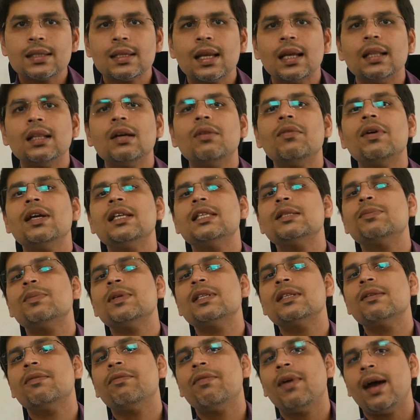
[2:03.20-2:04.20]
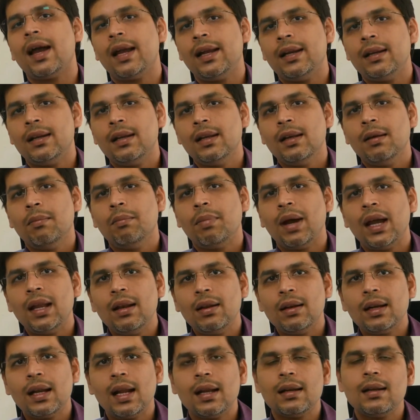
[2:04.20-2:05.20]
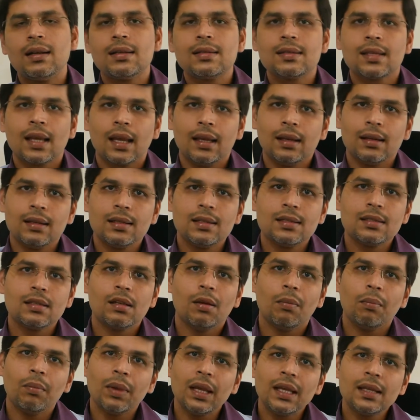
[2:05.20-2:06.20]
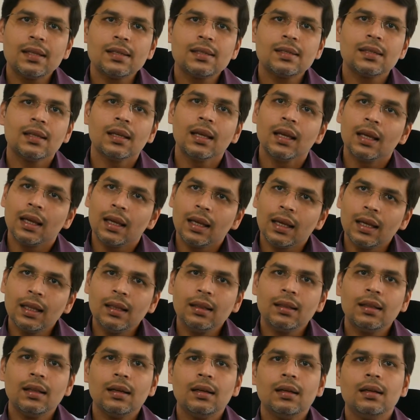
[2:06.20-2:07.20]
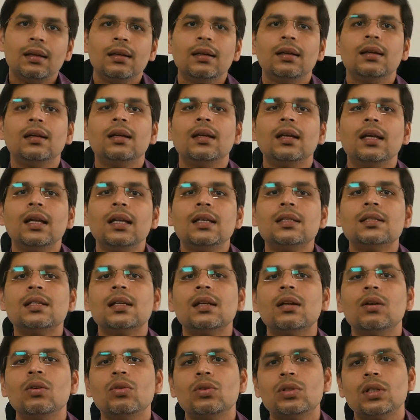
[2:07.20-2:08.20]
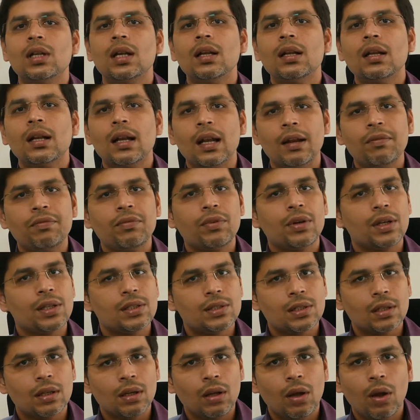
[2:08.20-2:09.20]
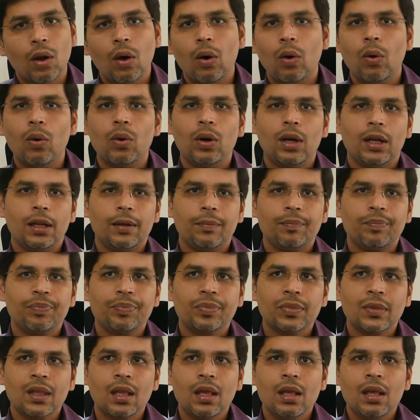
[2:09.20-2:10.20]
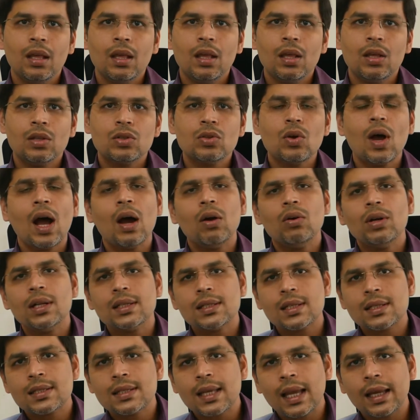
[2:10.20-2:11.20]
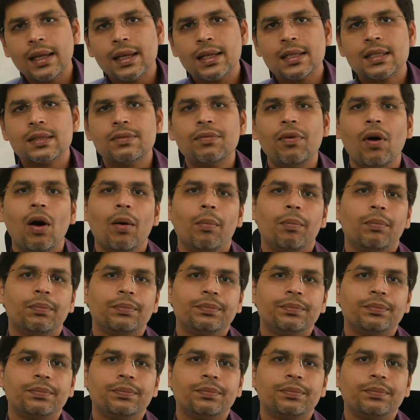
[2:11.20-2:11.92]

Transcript: otherwise specified, pilonidal sinus means in the intergluteal cleft region only. So how does a sinus form?